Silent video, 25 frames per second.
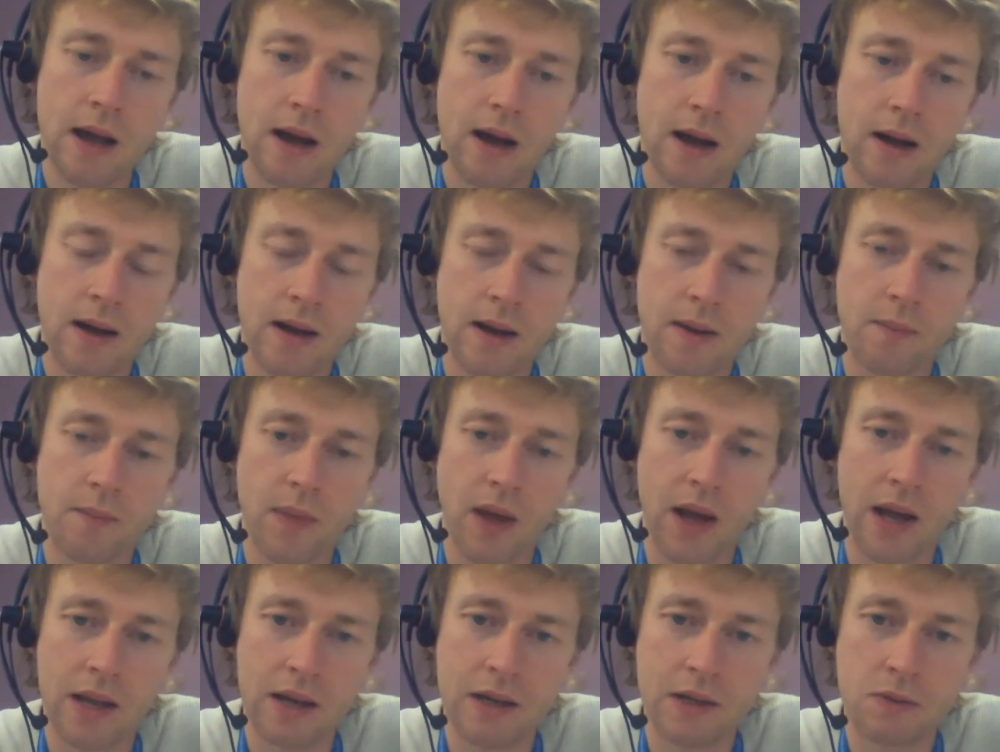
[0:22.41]

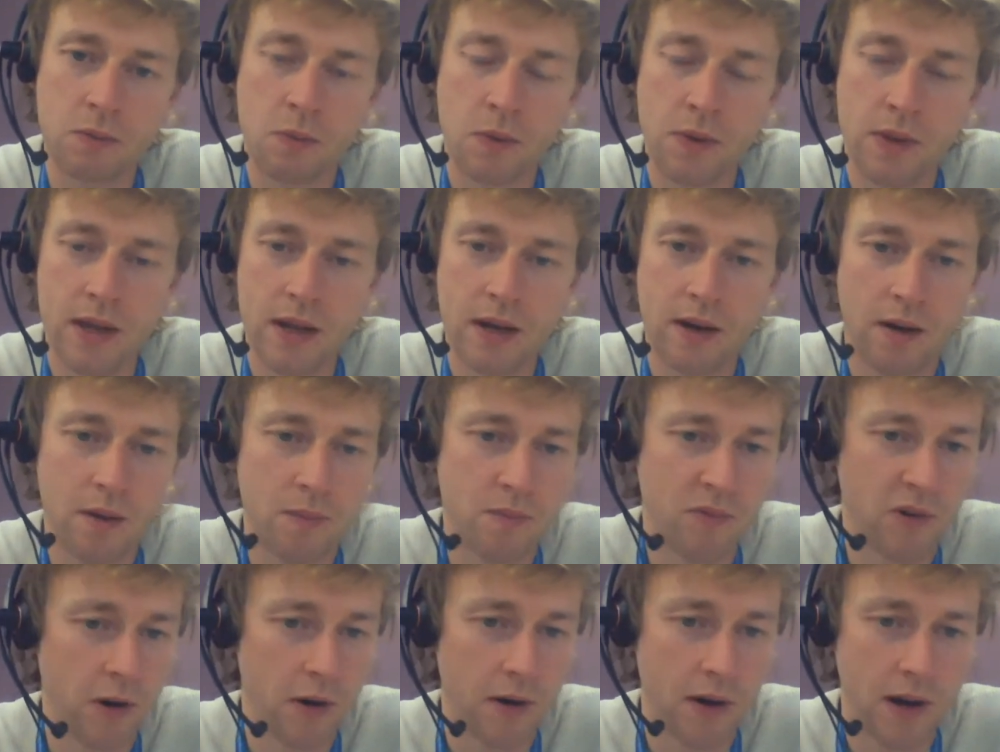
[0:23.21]
And within our
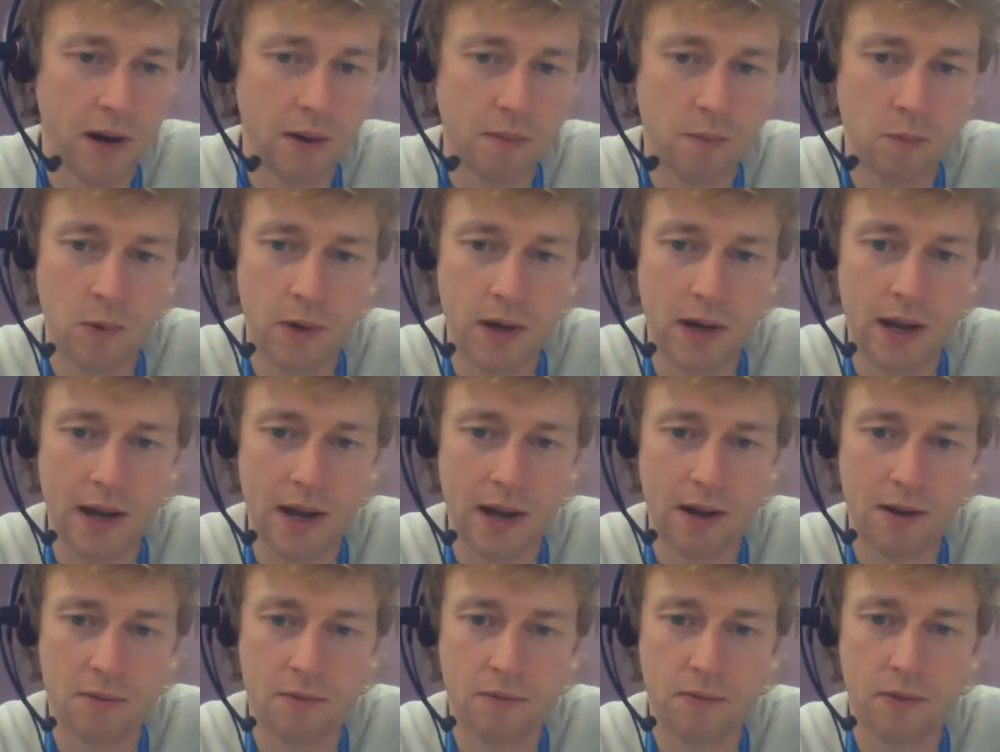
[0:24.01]
programme, we
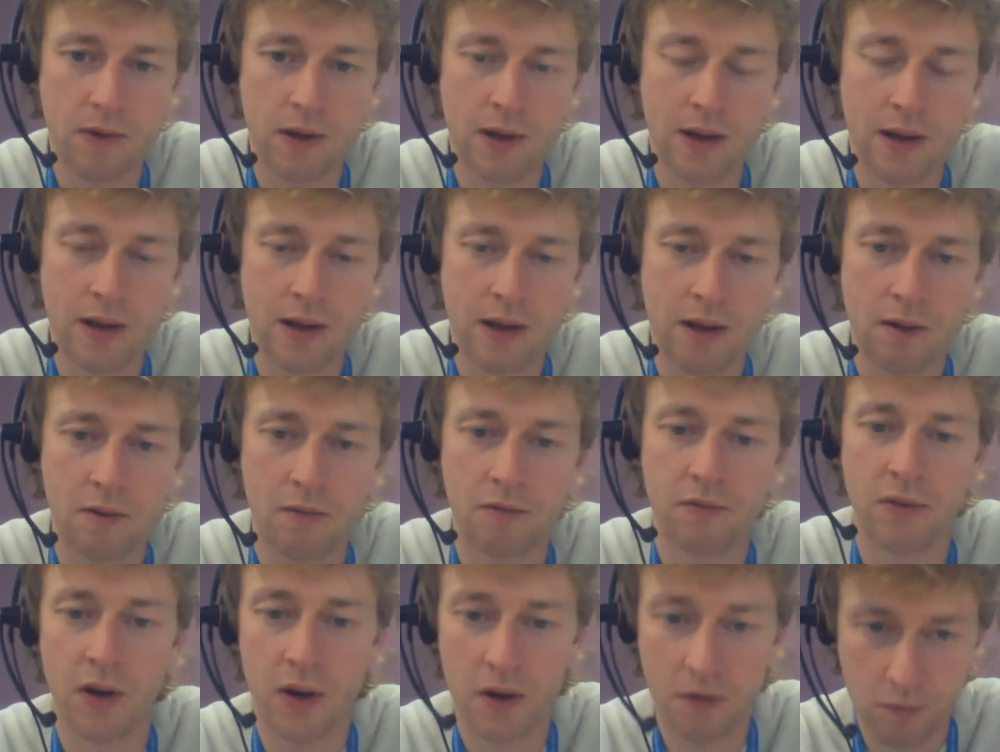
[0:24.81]
have
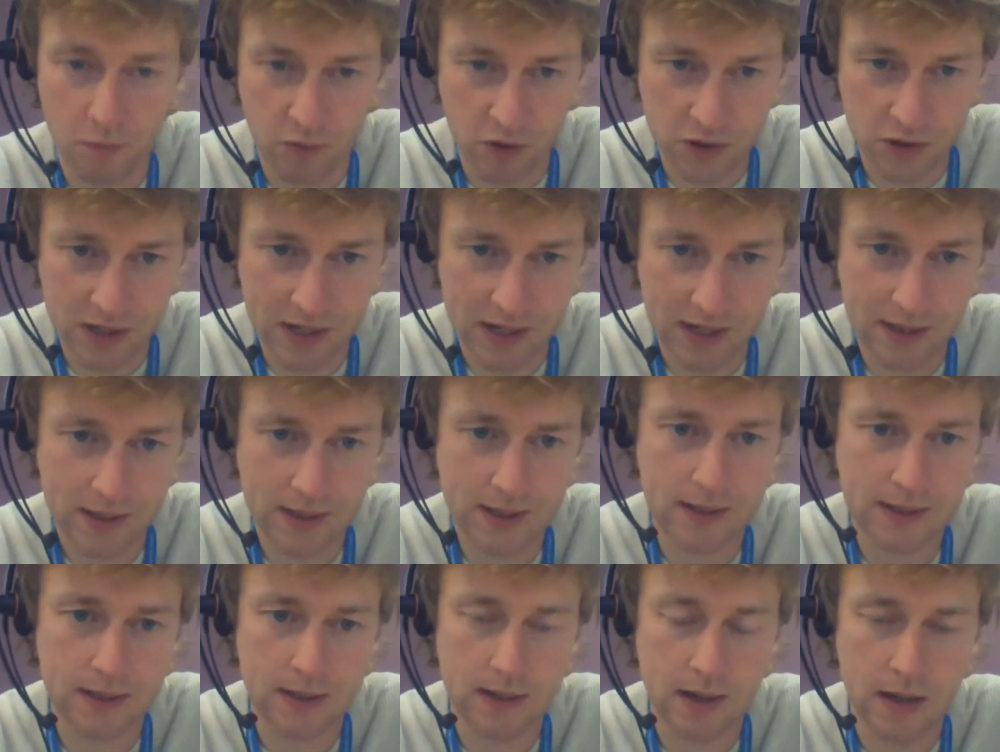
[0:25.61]
5
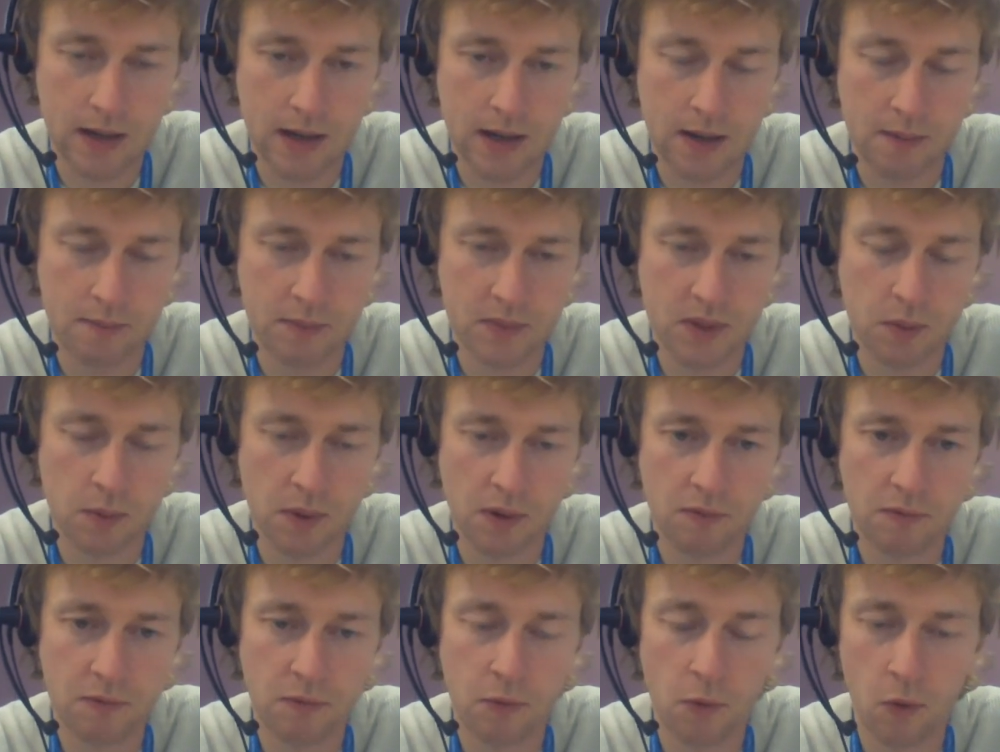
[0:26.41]
projects. So we
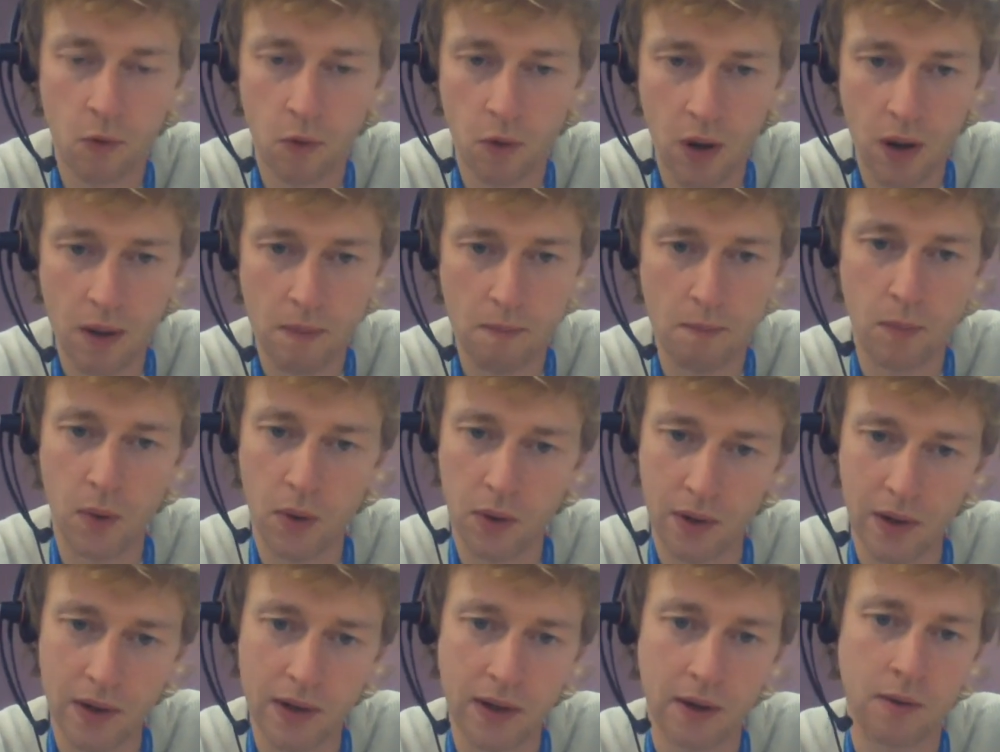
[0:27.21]
have 4
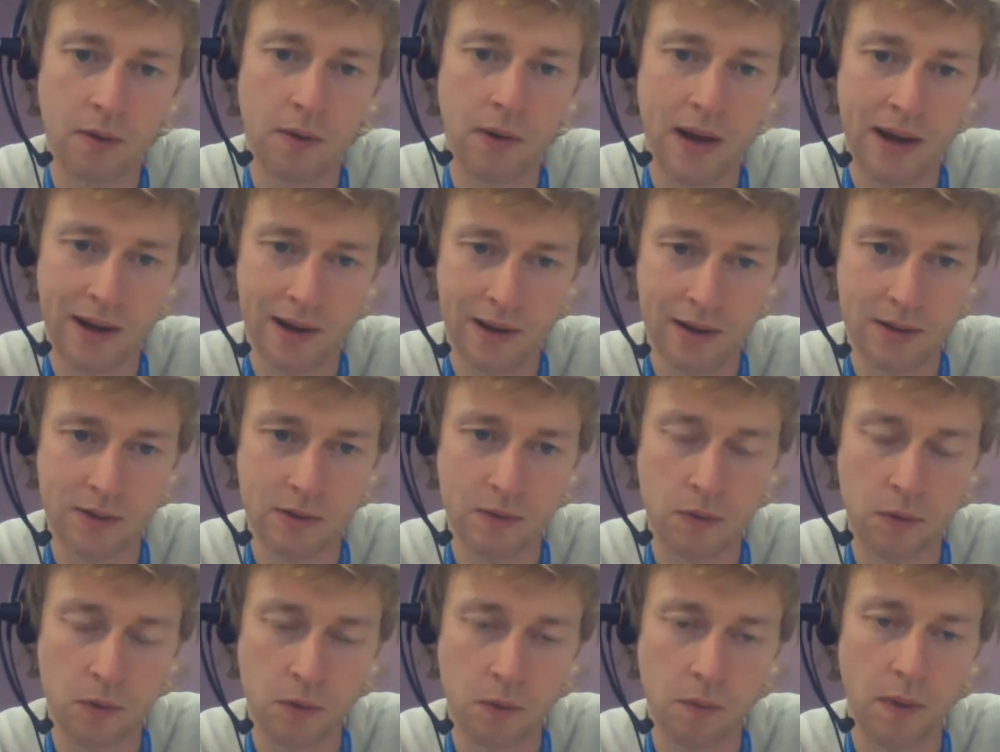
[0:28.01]
modelling or
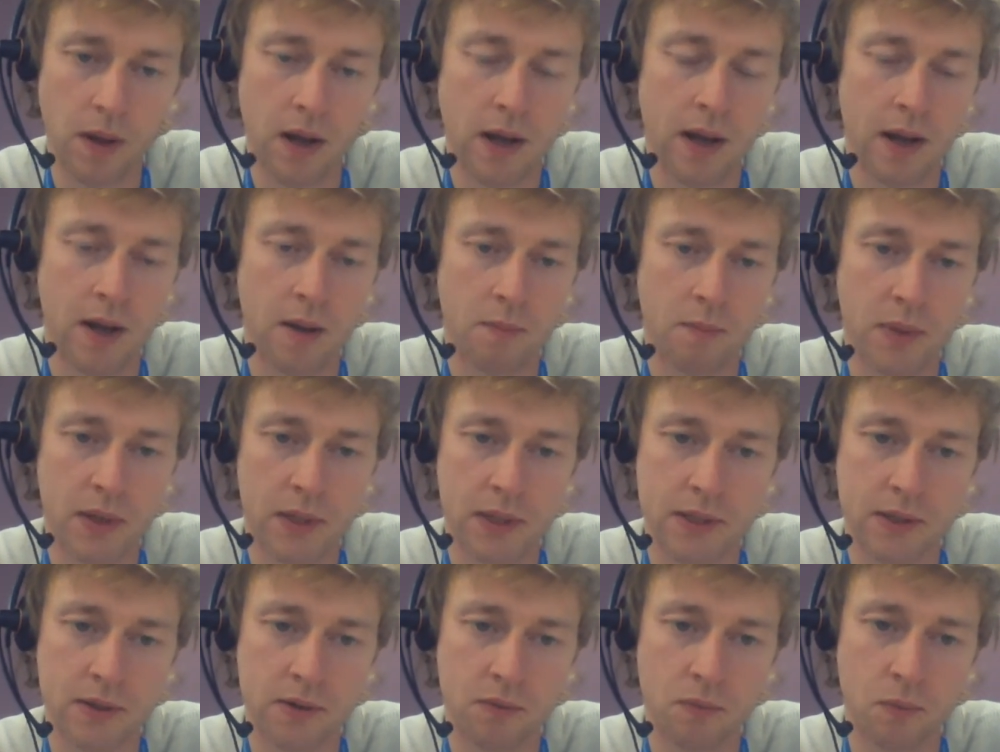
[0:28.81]
analytical
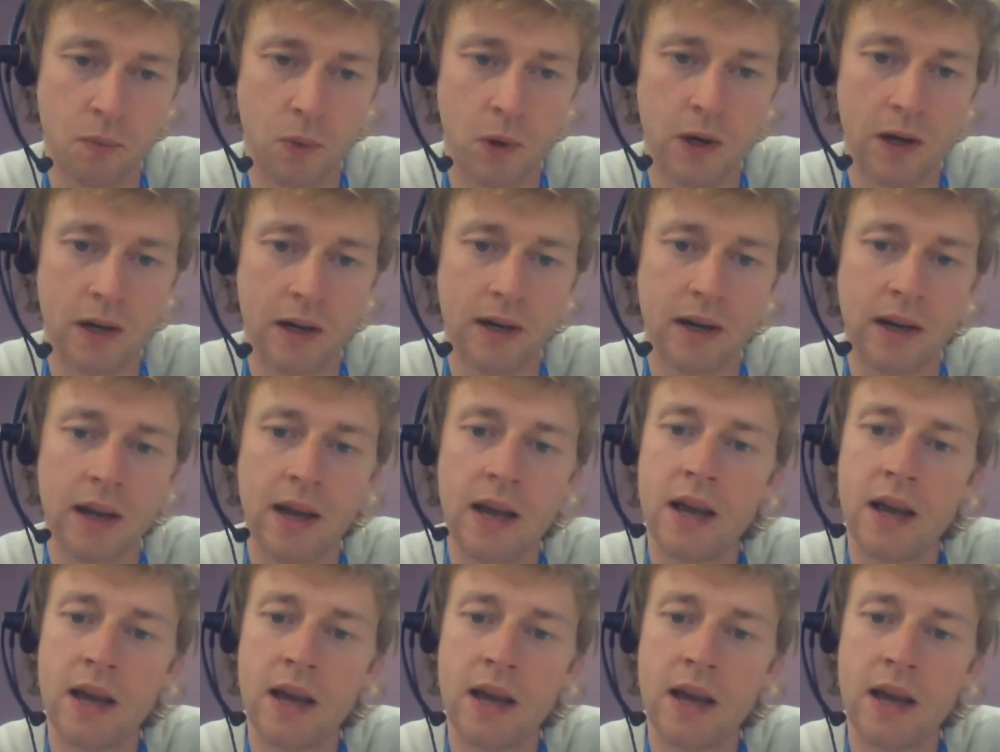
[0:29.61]
pieces of work,